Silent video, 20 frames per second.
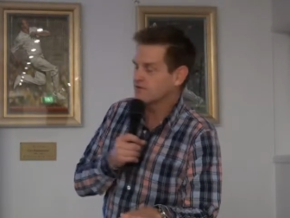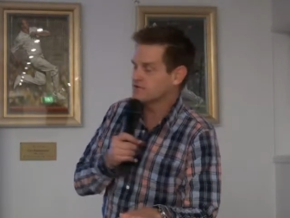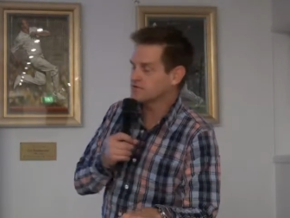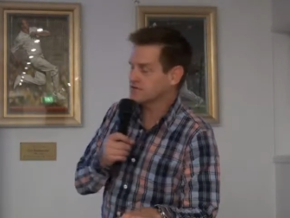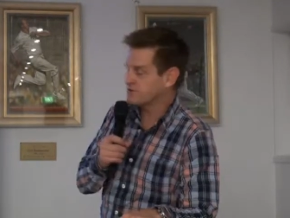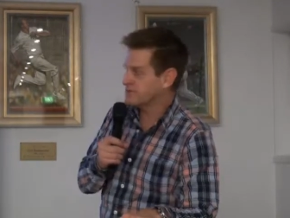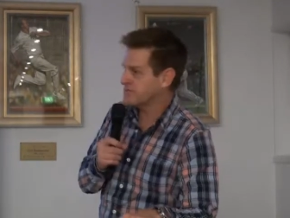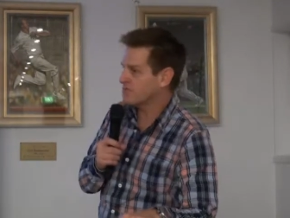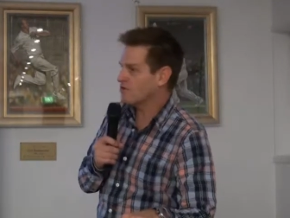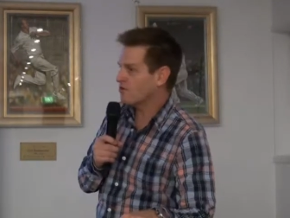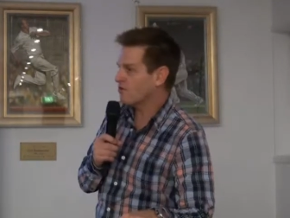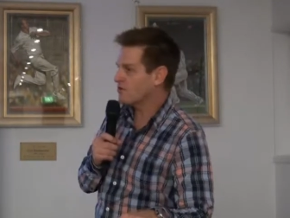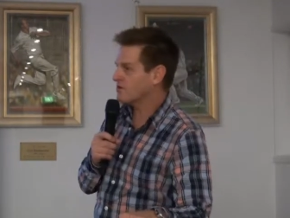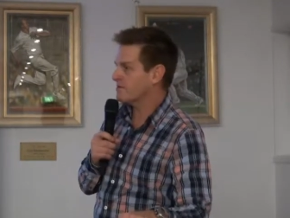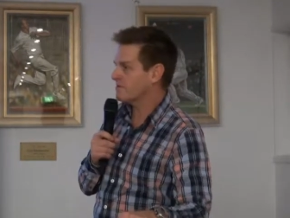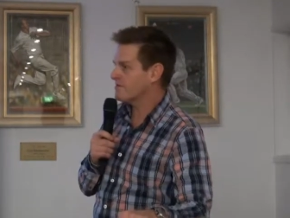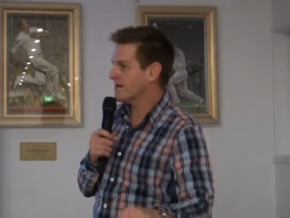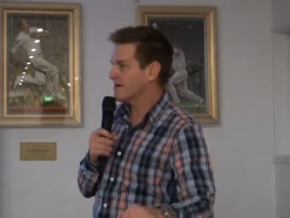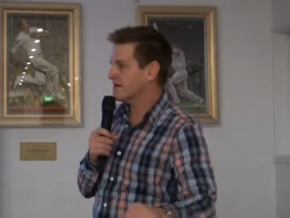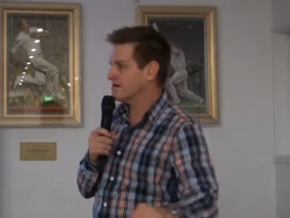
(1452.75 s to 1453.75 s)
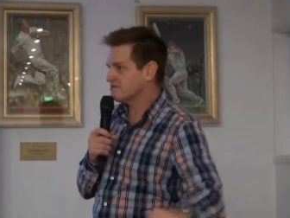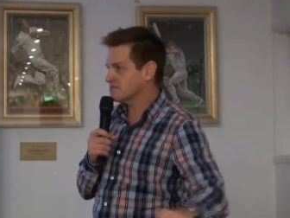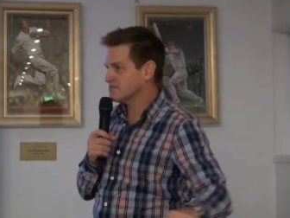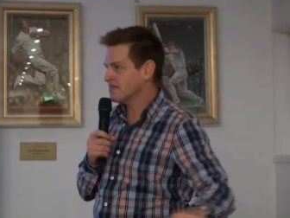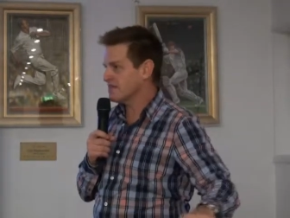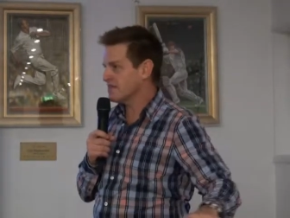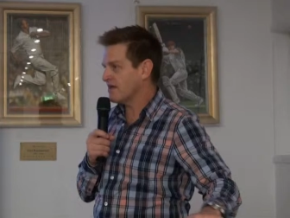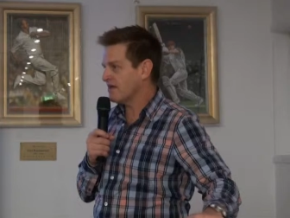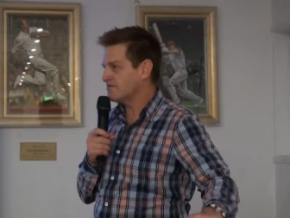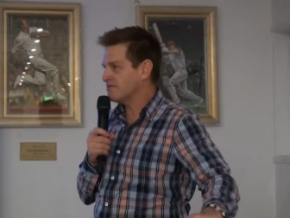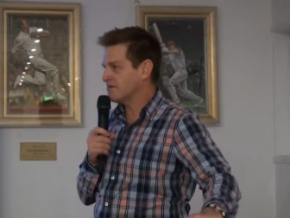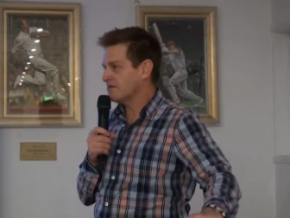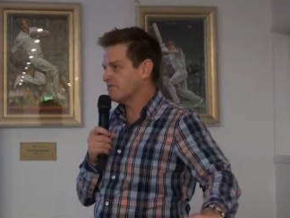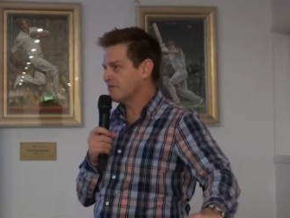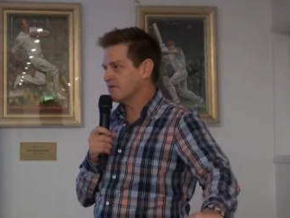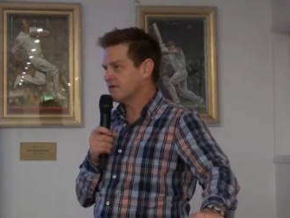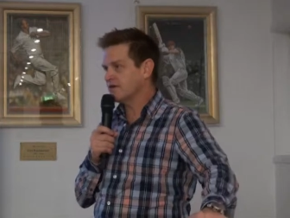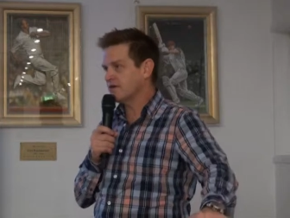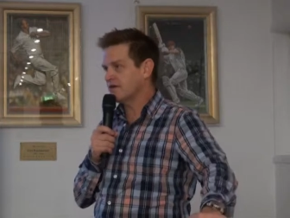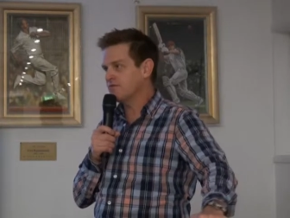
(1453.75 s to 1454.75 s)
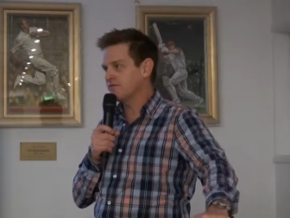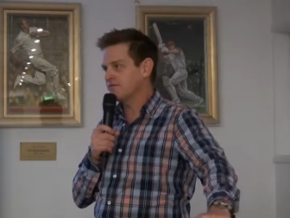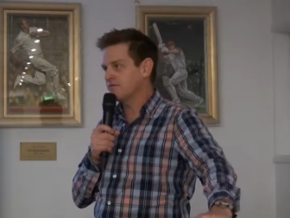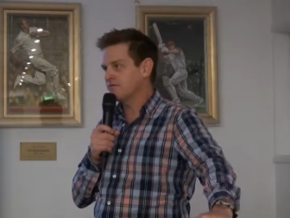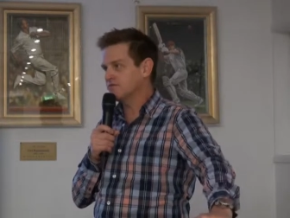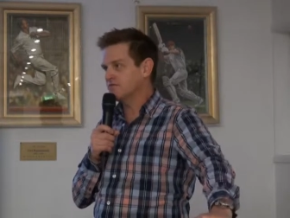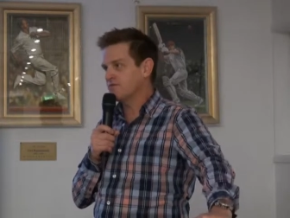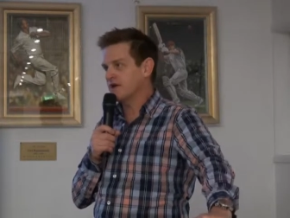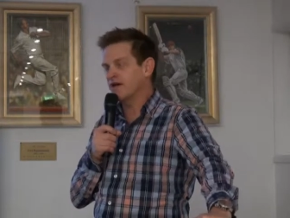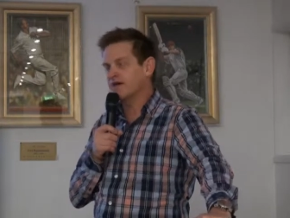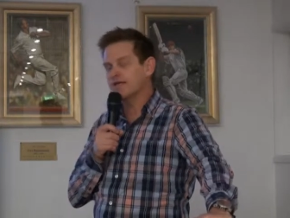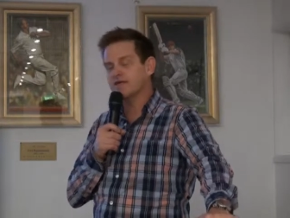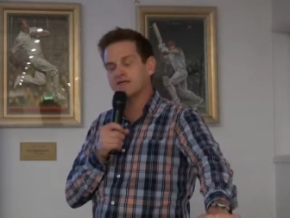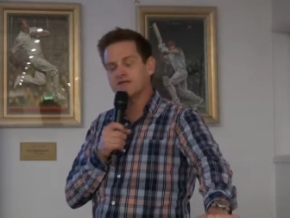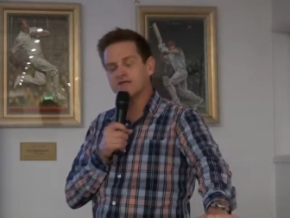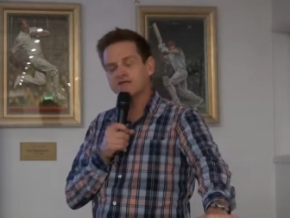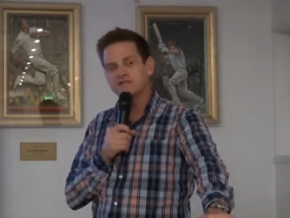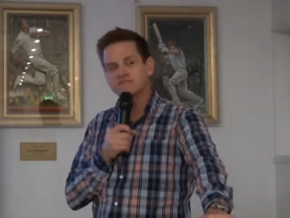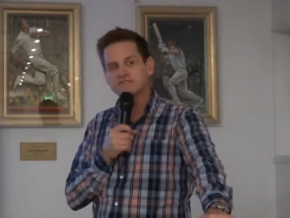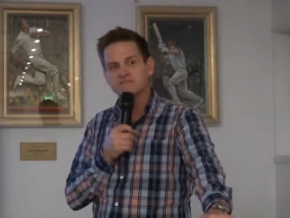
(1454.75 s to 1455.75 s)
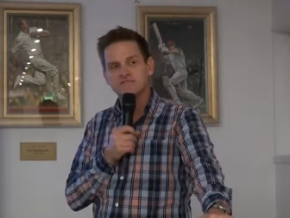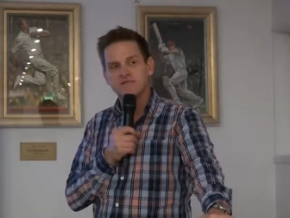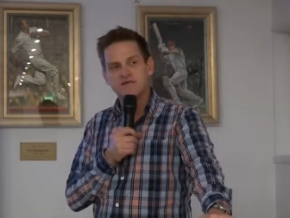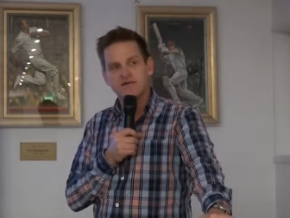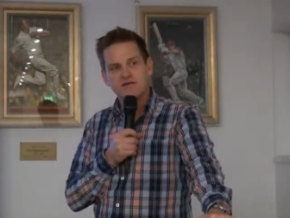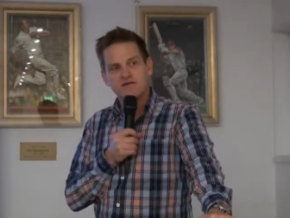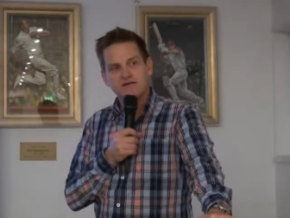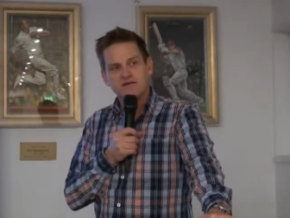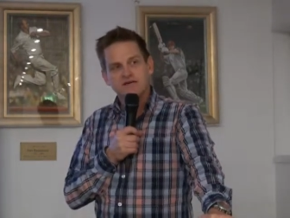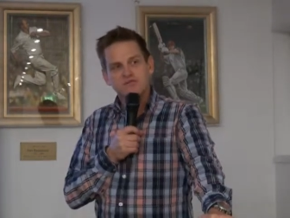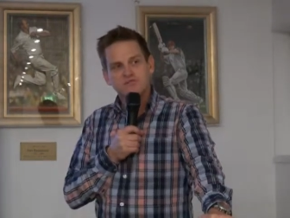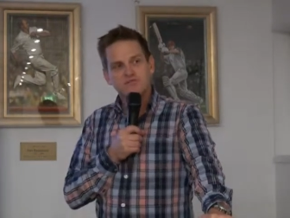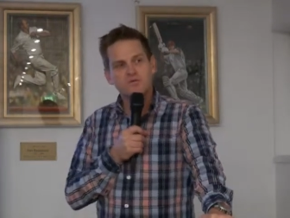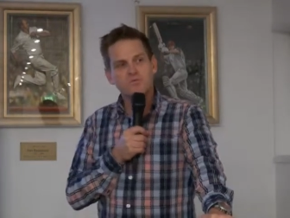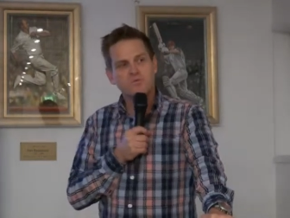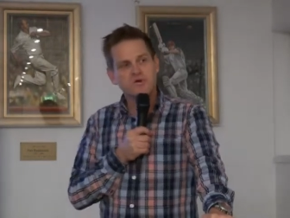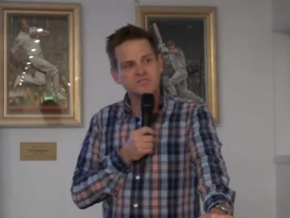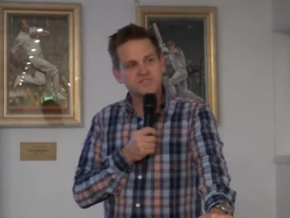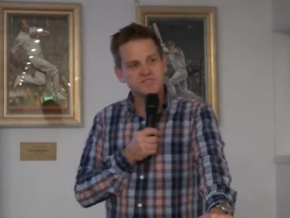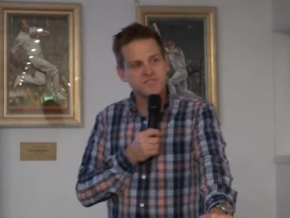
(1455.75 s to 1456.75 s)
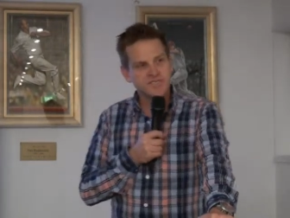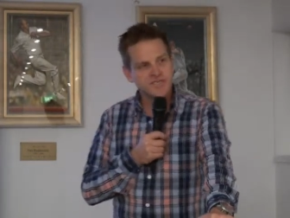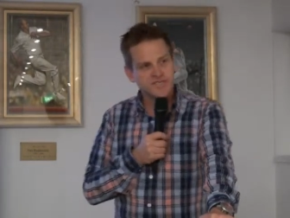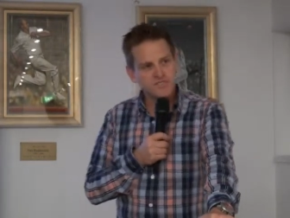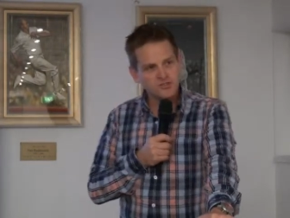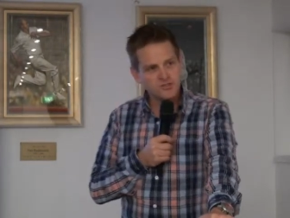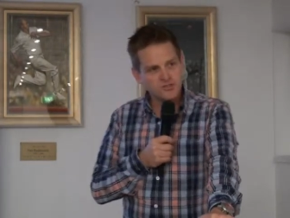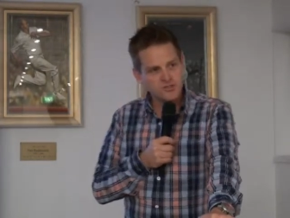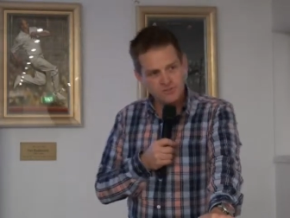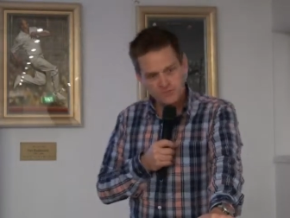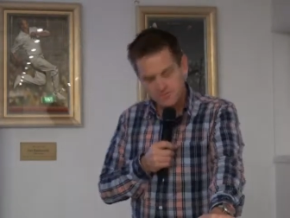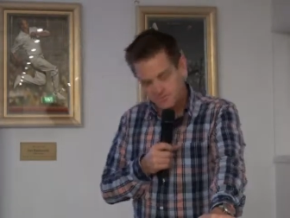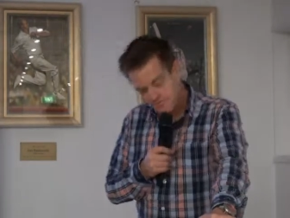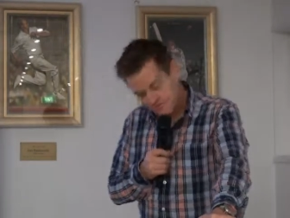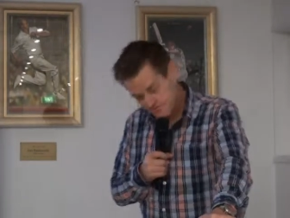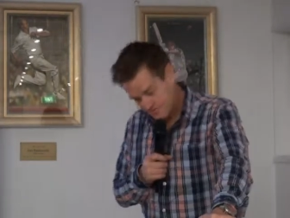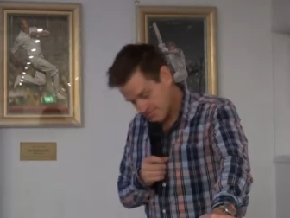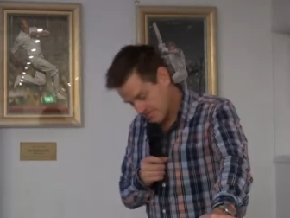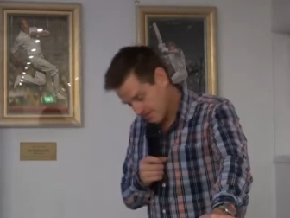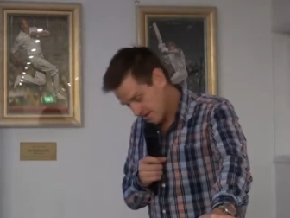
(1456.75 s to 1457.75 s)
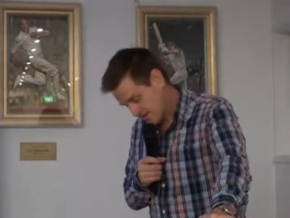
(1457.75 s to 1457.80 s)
It was a big call to make because I loved him being there with his grandkids. So what did he do?